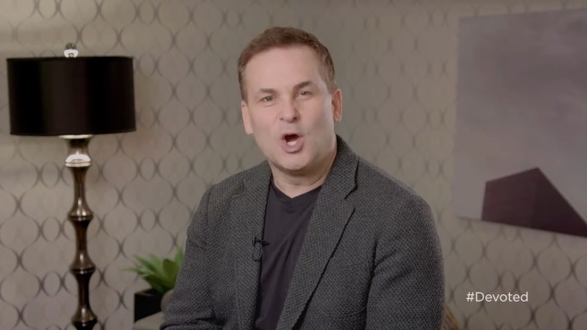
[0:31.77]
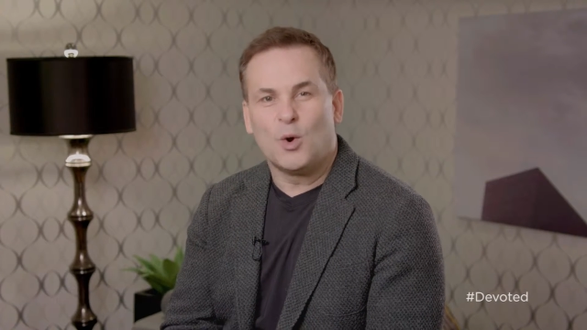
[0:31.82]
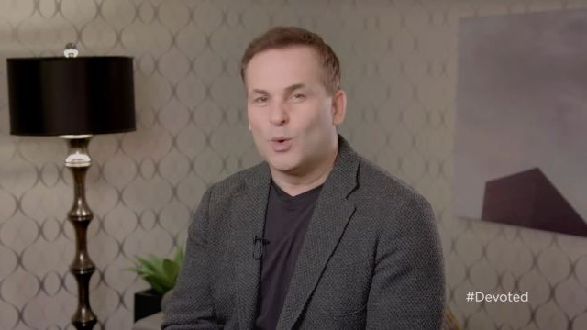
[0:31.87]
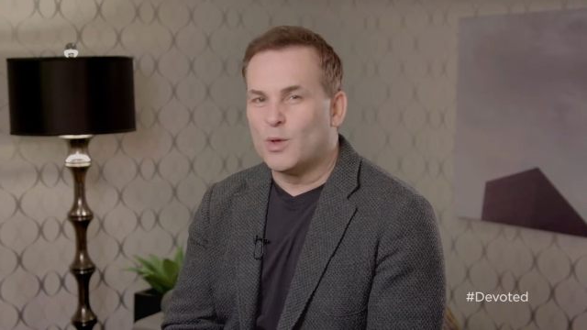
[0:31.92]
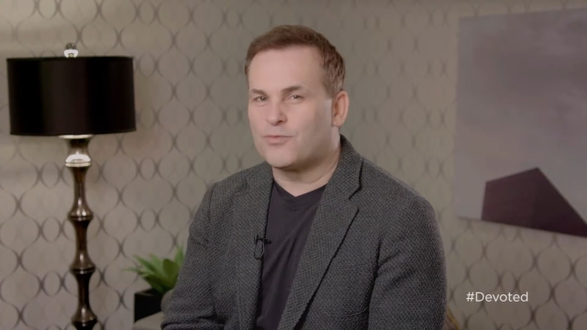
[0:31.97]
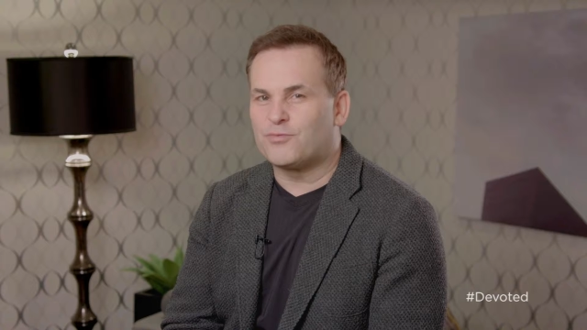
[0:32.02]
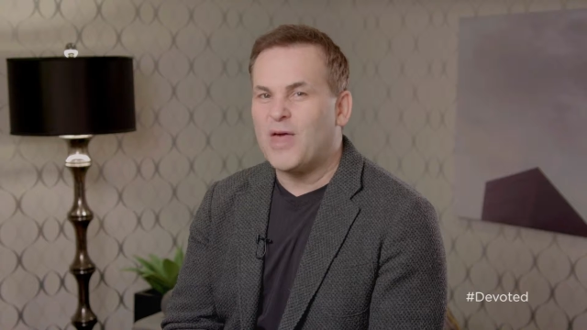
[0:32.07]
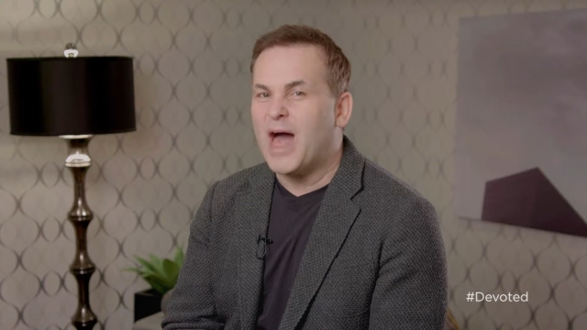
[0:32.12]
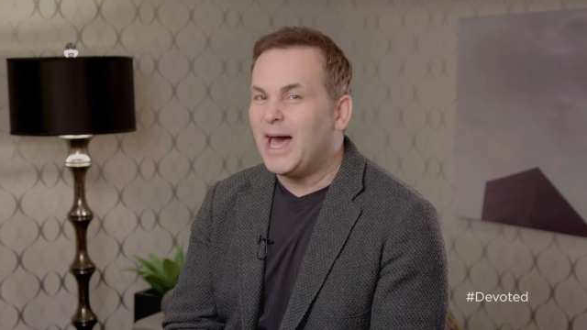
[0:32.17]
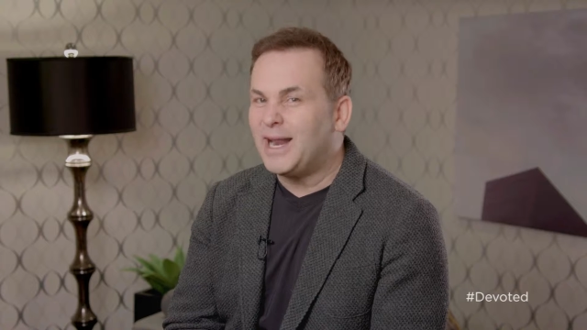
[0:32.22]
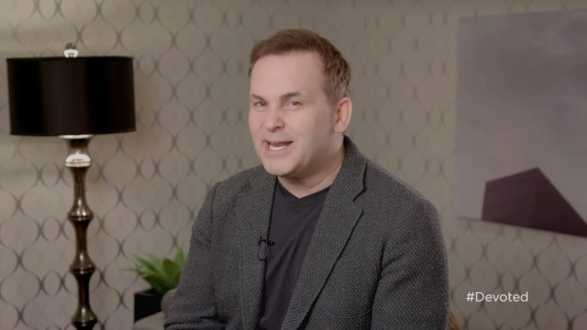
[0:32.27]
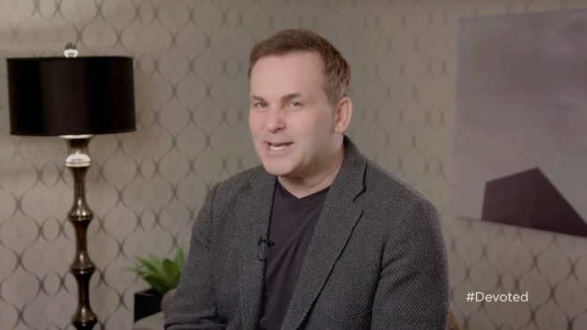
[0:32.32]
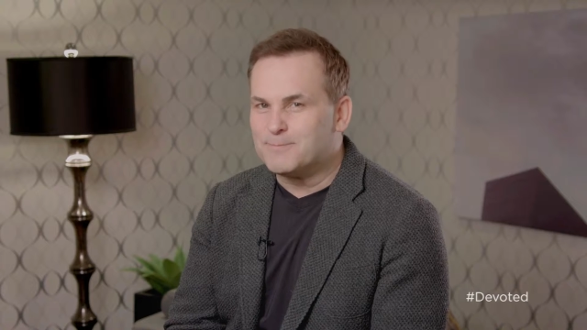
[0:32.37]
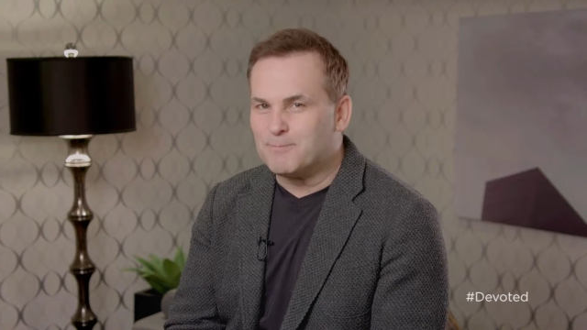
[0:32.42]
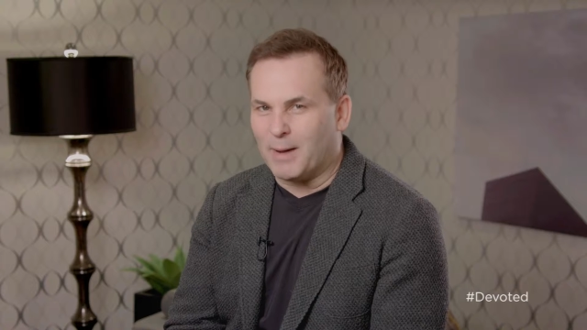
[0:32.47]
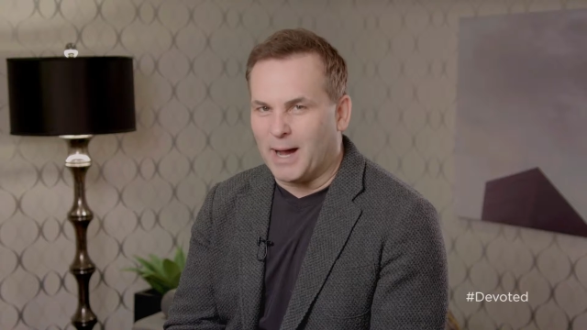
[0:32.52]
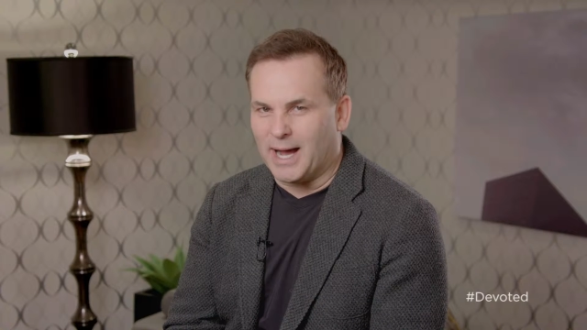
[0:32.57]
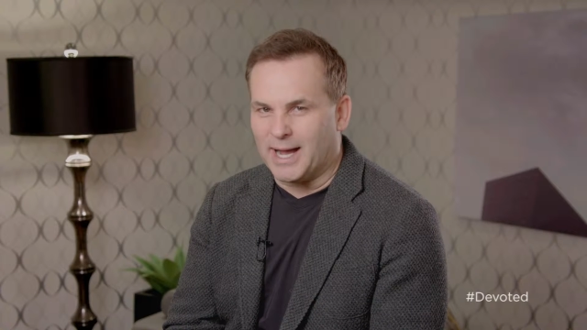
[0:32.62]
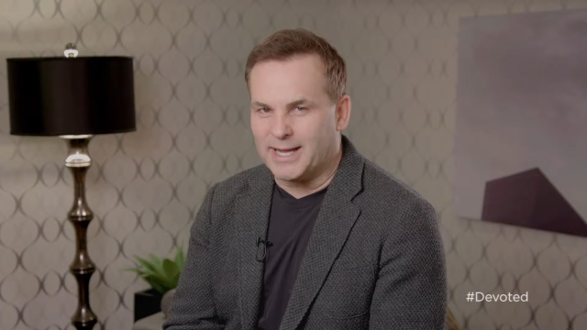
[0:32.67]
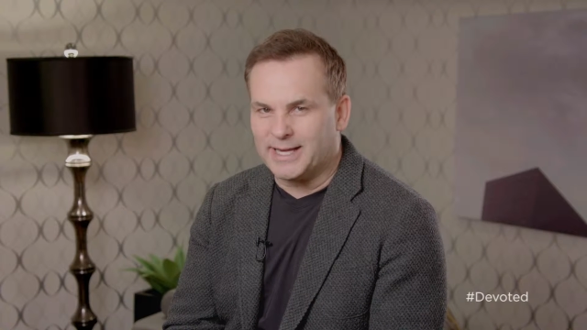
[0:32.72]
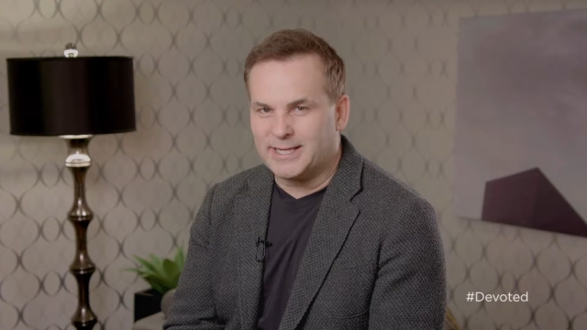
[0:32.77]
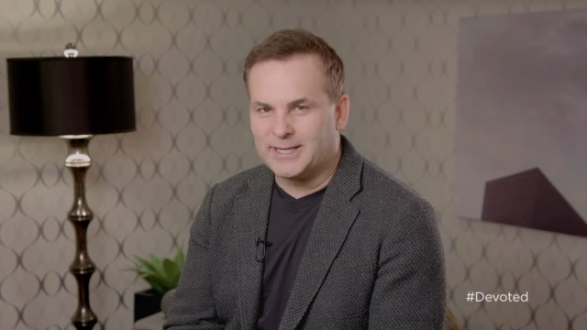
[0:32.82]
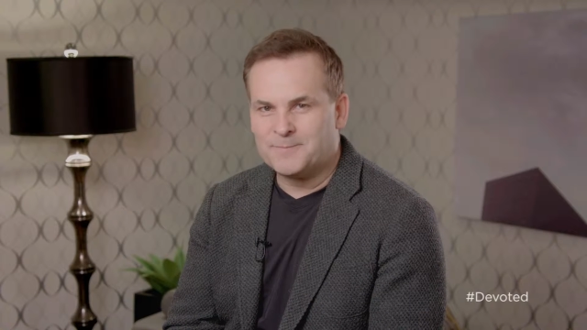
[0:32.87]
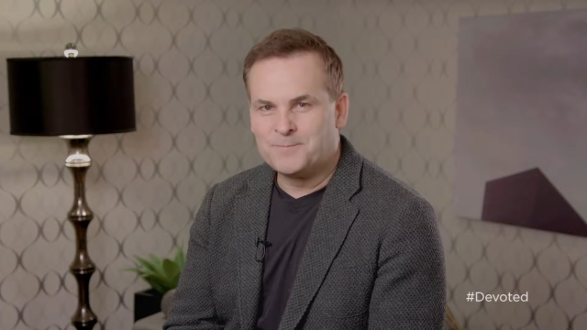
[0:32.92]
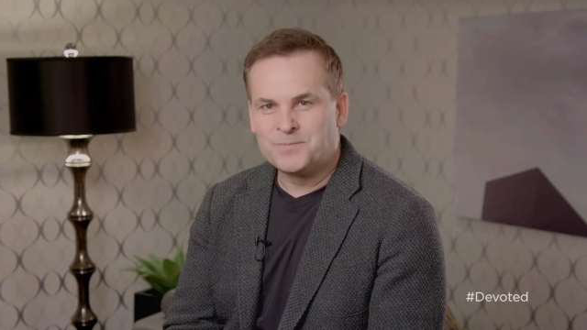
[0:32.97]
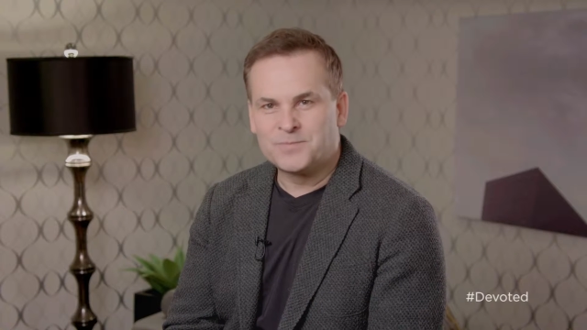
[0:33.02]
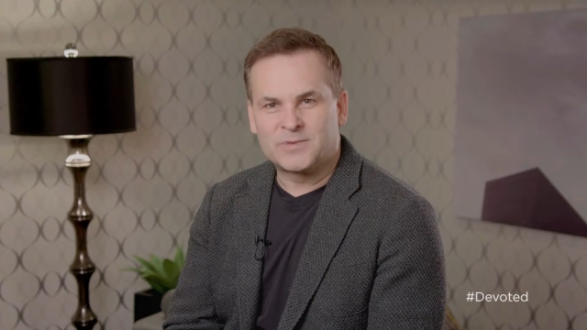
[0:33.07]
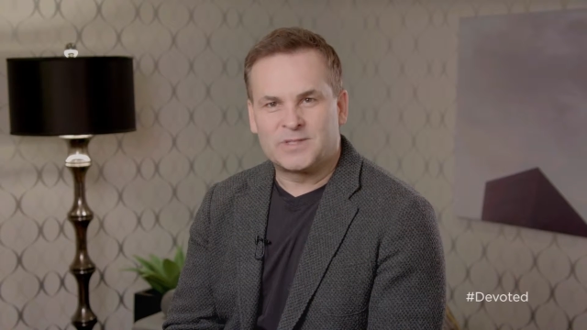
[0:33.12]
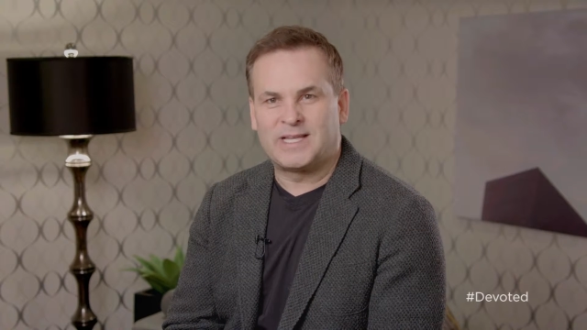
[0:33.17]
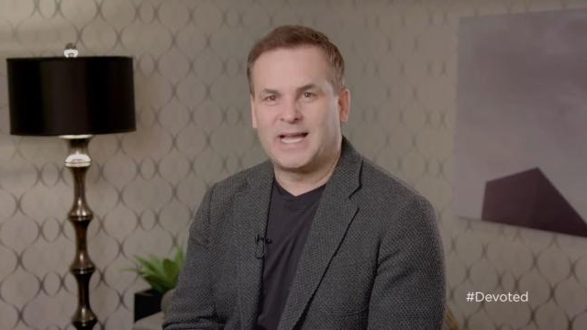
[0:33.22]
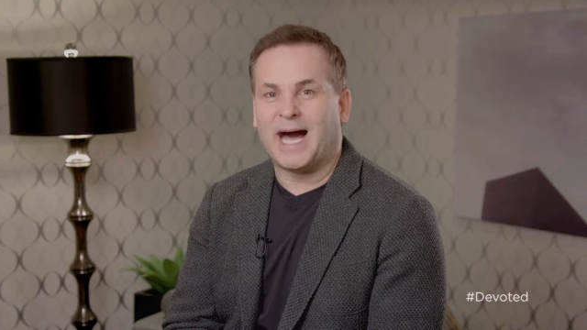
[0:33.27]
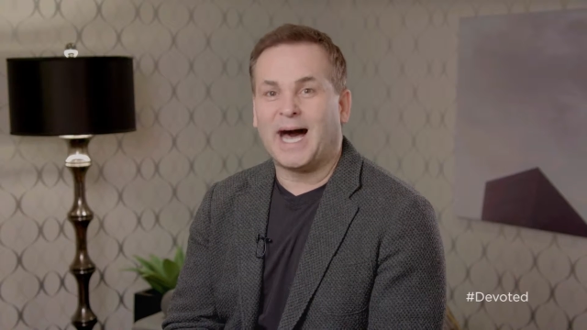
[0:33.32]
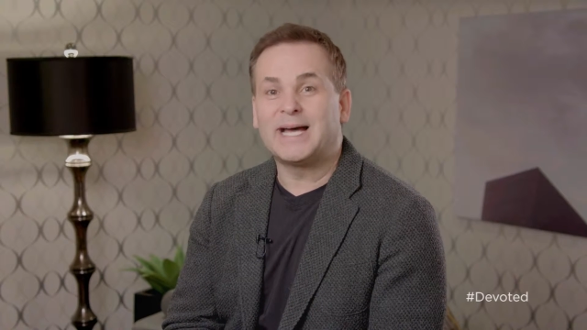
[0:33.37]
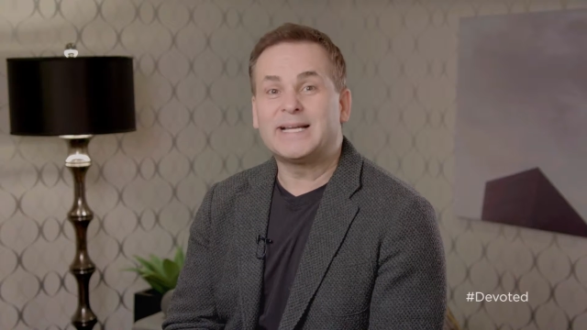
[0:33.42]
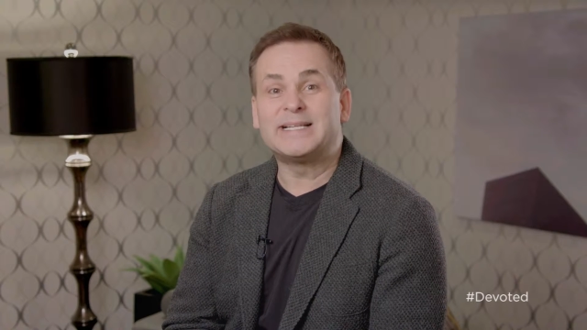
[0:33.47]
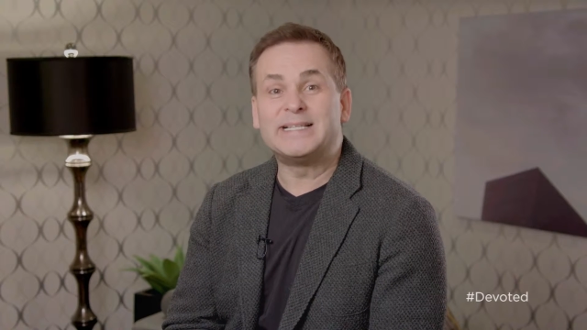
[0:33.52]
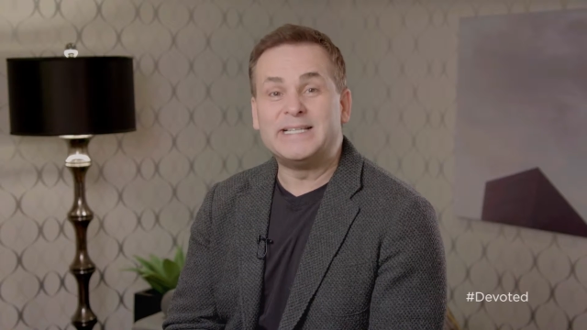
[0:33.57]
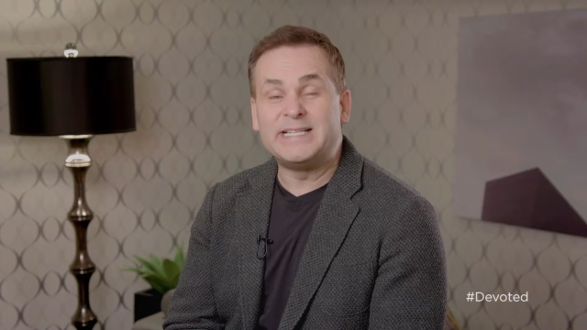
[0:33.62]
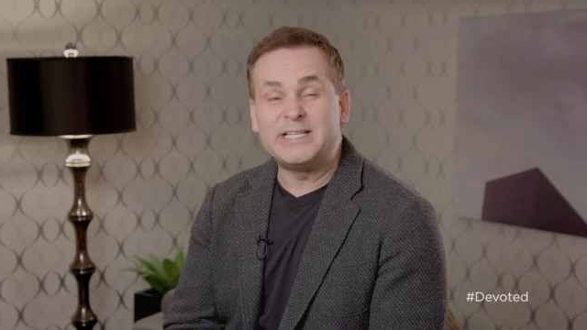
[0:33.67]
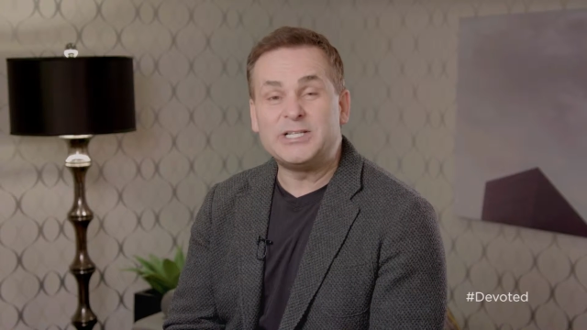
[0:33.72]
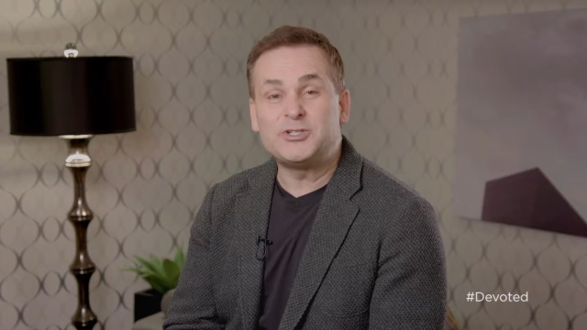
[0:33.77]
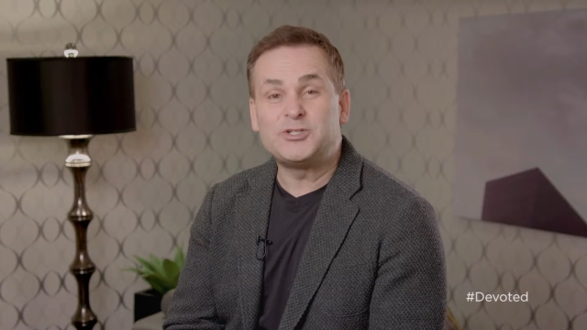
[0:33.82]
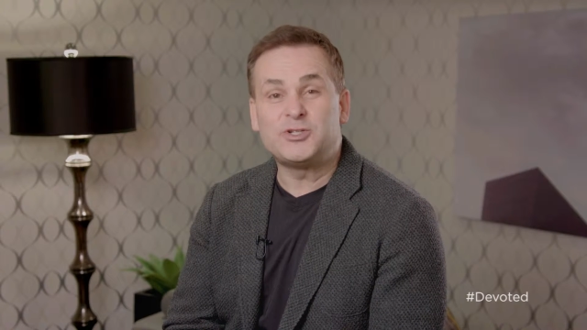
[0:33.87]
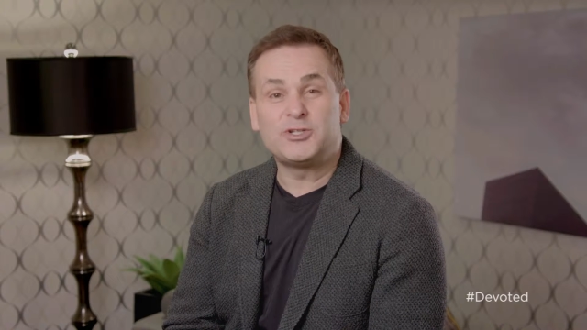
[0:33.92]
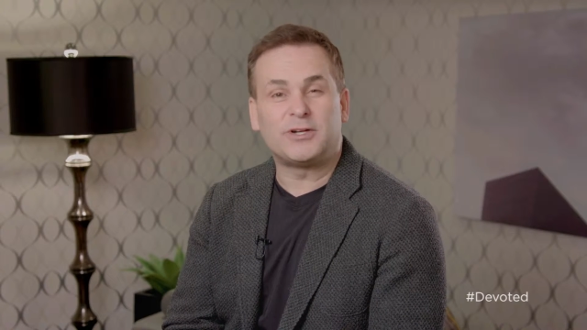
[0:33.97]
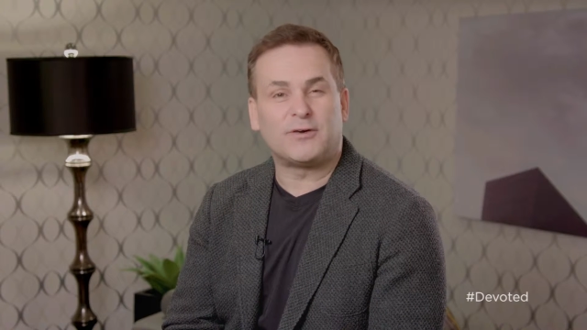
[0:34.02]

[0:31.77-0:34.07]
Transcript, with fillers: With that in mind, God needs